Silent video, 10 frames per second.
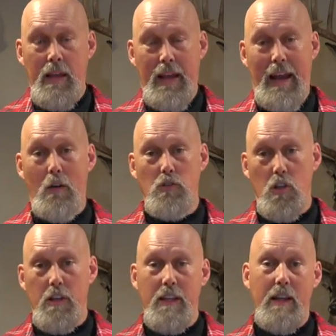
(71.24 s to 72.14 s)
And I was
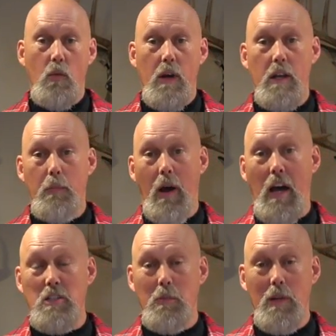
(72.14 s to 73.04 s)
looking at a way to
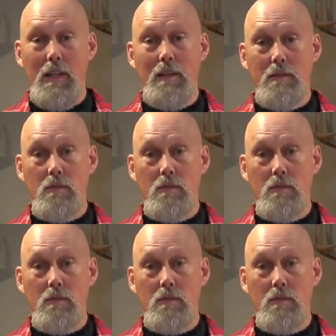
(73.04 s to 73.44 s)
possibly